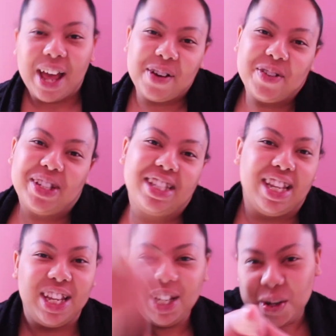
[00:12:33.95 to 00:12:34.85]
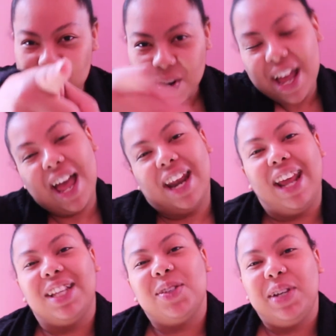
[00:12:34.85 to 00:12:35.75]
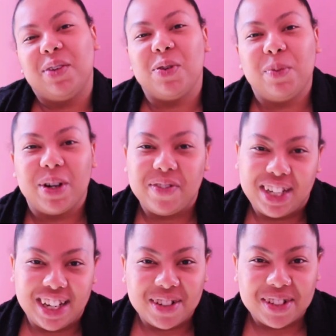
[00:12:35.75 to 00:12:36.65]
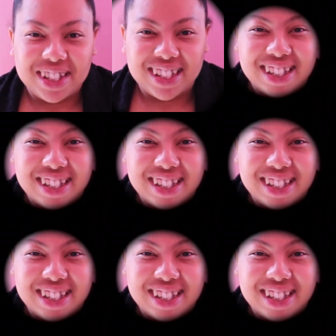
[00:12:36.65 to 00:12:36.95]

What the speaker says: I will see you next week for more videos.